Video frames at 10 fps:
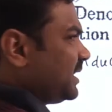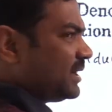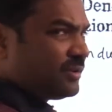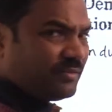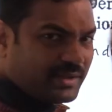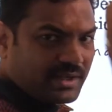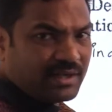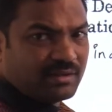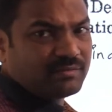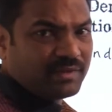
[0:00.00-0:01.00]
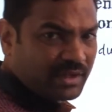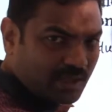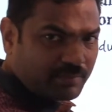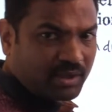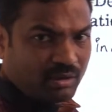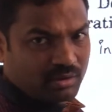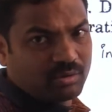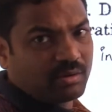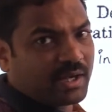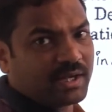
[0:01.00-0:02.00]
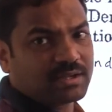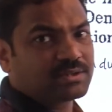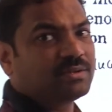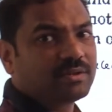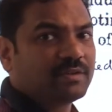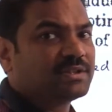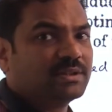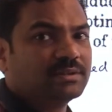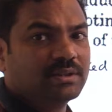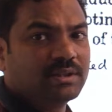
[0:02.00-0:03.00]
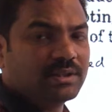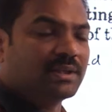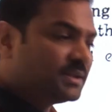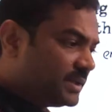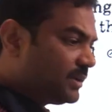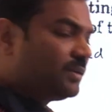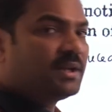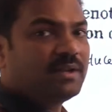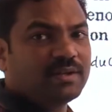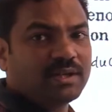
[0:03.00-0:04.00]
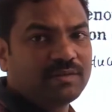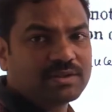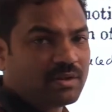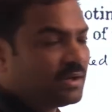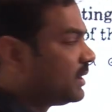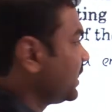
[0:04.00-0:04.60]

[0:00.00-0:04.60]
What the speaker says: there, no, we write down. We dump all known ideas to the question. Then only it will solve.